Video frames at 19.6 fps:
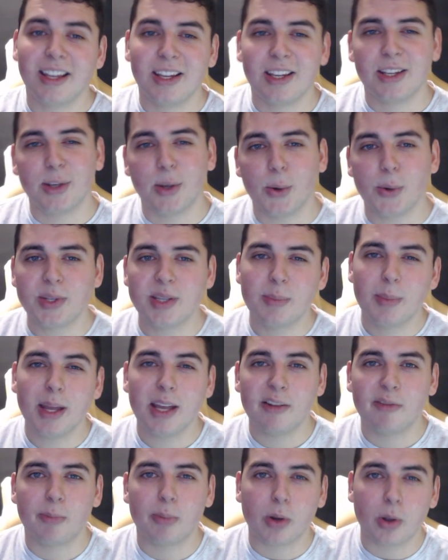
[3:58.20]
you know, it's a bit
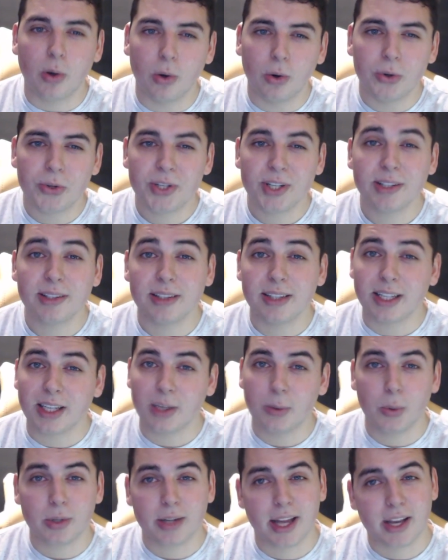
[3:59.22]
of precaution. Like,
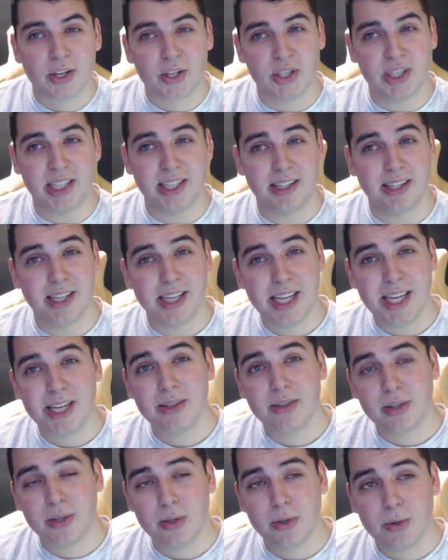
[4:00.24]
you won't actually
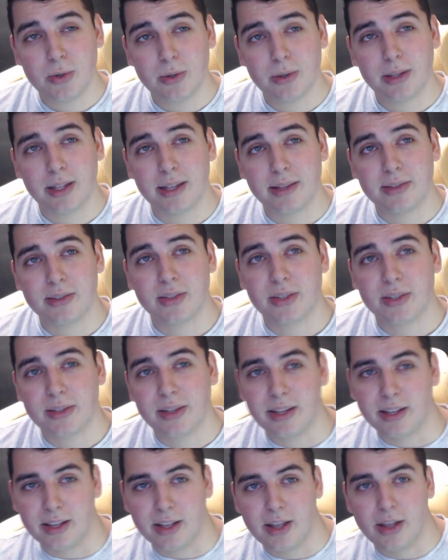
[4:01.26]
need to. It's
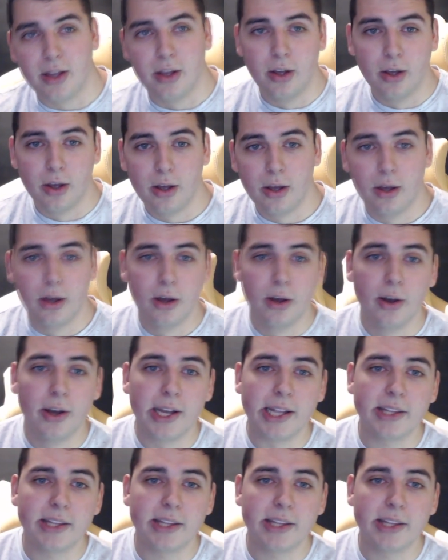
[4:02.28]
just oh,